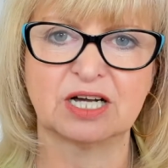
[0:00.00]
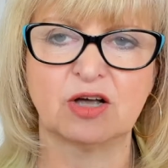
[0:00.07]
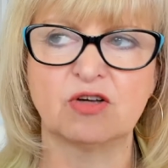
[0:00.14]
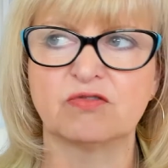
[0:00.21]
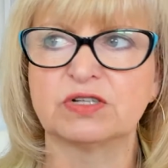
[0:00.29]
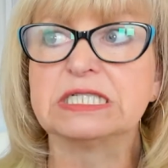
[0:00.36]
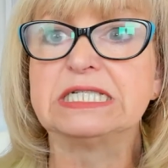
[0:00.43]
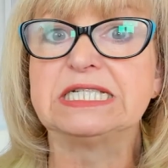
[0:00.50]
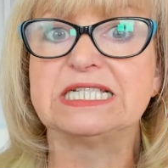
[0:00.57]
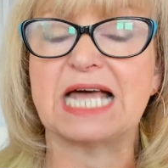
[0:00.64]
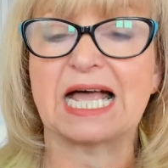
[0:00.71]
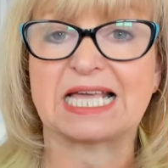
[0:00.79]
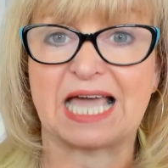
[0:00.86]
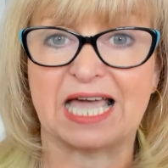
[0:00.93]
over
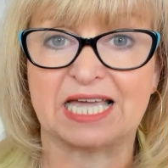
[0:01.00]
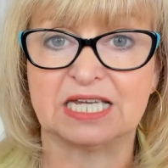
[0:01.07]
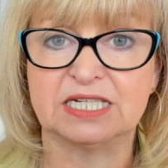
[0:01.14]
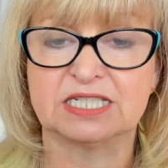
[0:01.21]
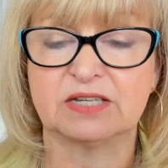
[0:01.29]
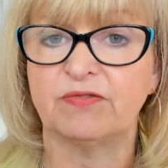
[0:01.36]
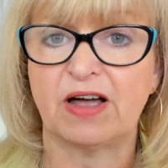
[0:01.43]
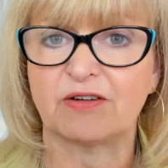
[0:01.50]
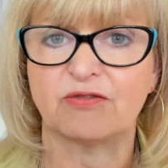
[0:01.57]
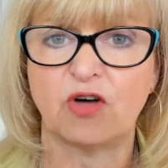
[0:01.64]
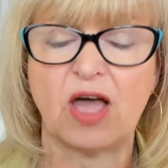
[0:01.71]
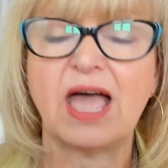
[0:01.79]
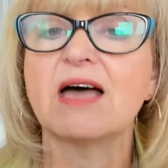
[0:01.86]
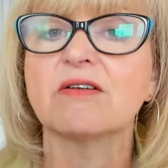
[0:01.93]
decades, in fact
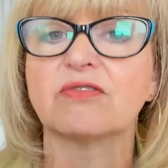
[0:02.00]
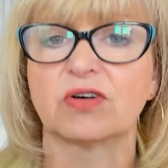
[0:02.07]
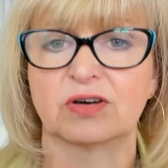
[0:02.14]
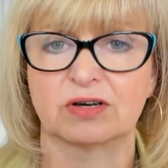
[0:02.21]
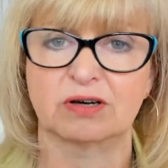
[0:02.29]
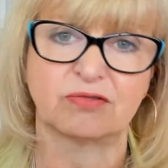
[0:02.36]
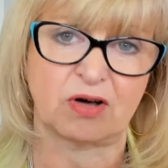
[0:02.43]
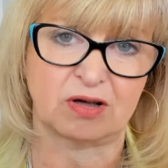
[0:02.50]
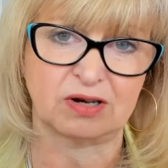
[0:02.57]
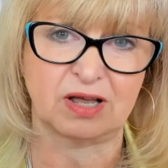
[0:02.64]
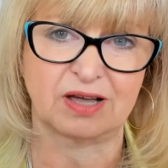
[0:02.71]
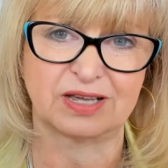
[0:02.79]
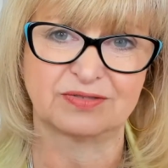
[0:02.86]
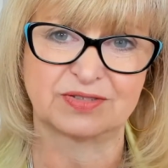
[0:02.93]
forever, of our
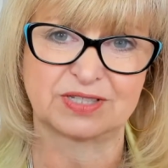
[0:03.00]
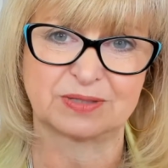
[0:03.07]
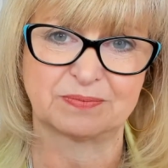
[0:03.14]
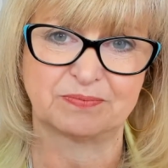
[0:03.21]
lives.